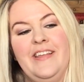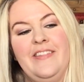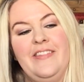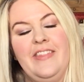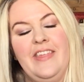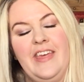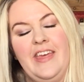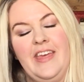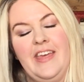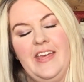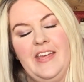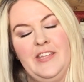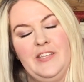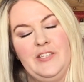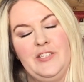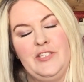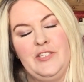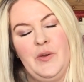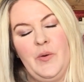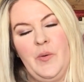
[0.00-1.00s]
the
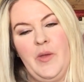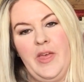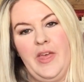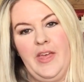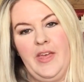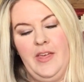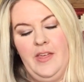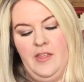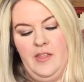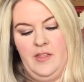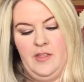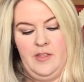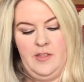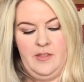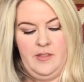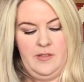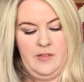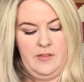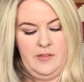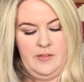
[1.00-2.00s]
sewing
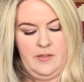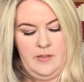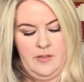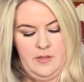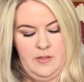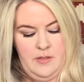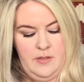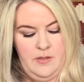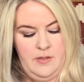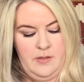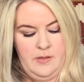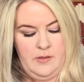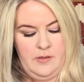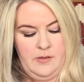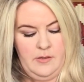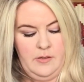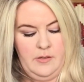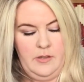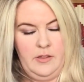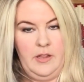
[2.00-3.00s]

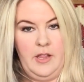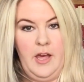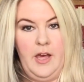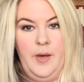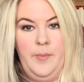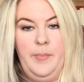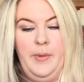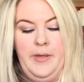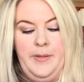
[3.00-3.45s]
club